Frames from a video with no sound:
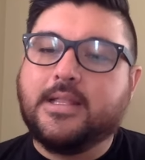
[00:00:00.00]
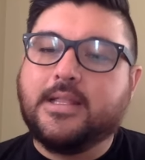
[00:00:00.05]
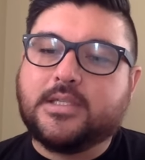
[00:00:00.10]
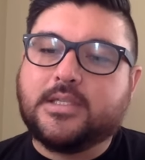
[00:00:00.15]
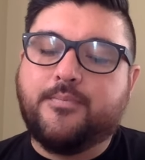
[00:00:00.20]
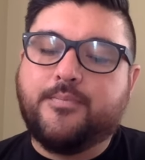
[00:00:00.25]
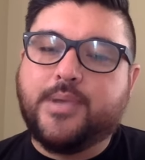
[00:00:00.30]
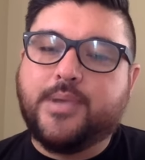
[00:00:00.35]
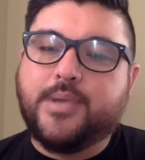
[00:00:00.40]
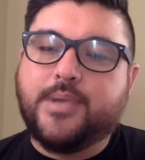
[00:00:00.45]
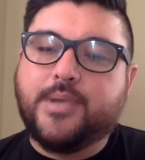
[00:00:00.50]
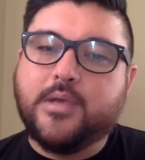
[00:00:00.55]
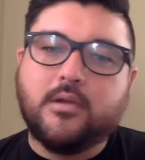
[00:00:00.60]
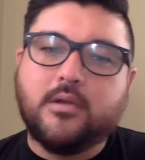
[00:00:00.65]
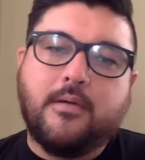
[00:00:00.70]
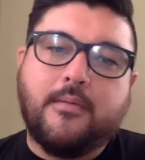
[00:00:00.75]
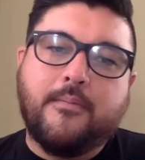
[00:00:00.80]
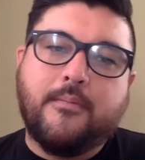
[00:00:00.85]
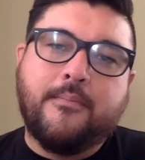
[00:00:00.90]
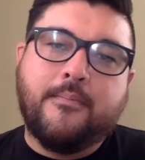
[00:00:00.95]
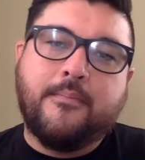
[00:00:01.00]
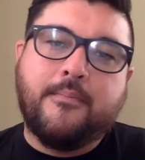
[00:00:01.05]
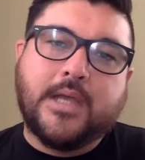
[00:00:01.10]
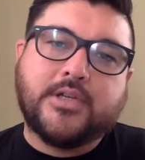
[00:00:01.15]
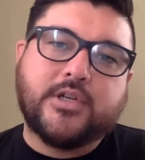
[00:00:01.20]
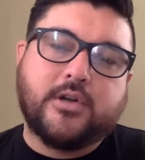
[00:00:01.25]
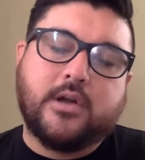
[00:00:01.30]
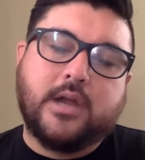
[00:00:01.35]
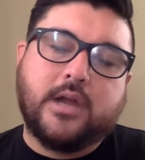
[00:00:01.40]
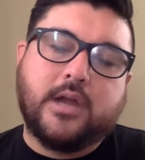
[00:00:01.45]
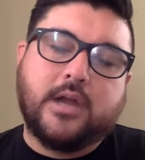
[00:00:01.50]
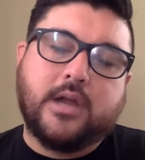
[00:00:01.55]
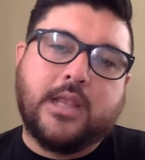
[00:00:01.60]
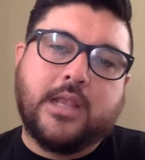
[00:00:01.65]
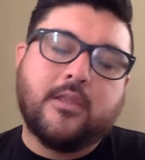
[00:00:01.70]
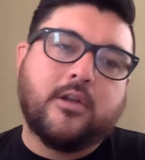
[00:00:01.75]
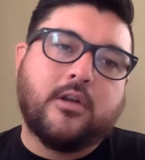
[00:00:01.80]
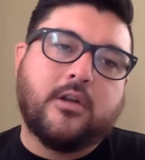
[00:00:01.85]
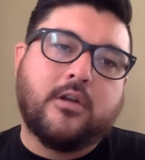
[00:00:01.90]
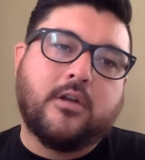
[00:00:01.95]
It's the build, measure,
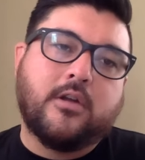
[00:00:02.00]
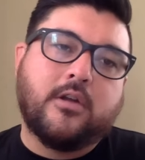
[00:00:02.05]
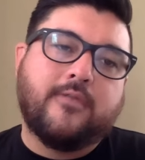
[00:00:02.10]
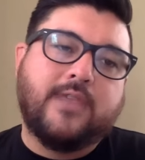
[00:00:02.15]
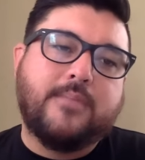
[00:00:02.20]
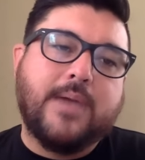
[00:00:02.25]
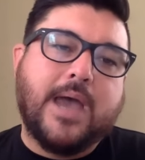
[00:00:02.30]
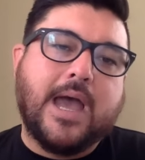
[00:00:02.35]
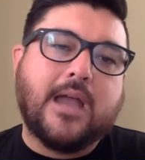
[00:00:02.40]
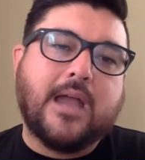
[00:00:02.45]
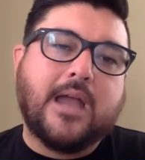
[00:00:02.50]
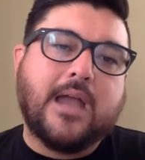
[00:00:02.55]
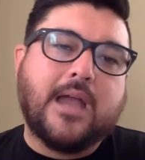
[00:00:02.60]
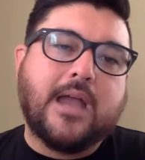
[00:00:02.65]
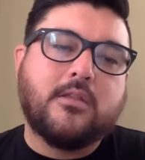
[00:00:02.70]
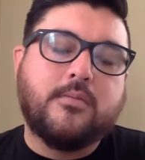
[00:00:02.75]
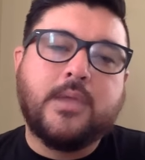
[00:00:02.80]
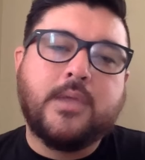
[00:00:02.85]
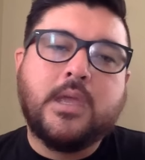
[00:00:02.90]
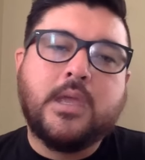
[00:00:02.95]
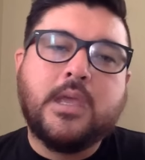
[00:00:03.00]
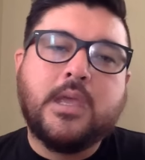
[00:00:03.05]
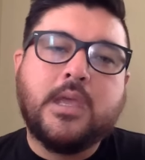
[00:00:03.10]
and learn feedback loop.